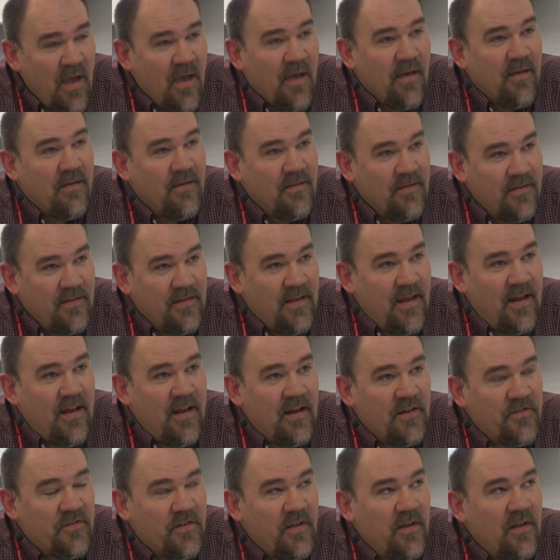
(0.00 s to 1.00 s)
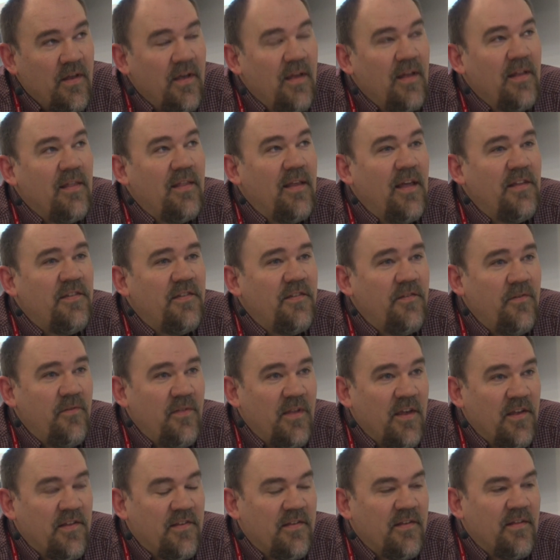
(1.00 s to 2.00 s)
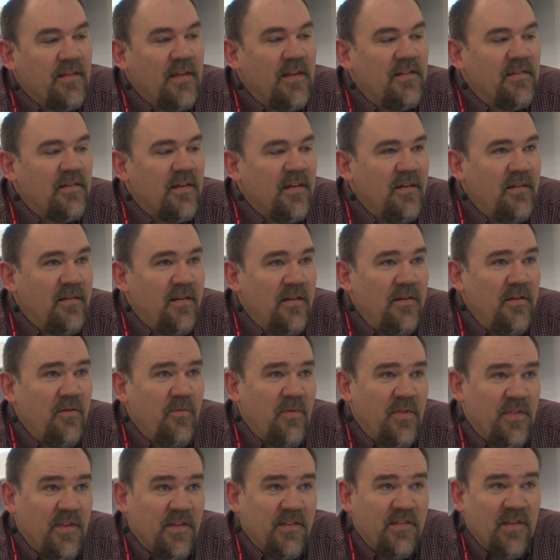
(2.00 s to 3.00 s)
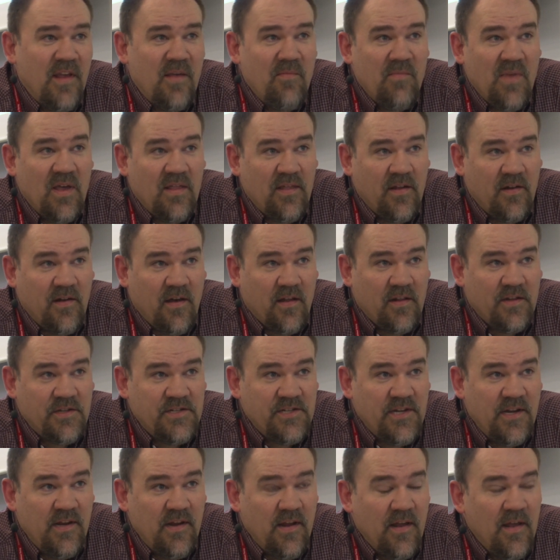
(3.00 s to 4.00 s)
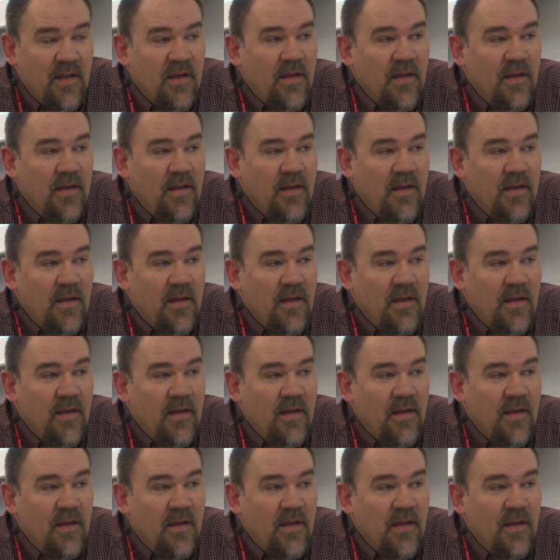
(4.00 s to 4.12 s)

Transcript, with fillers: Yeah, that actually, let's do this. Let's continue with the same methodology.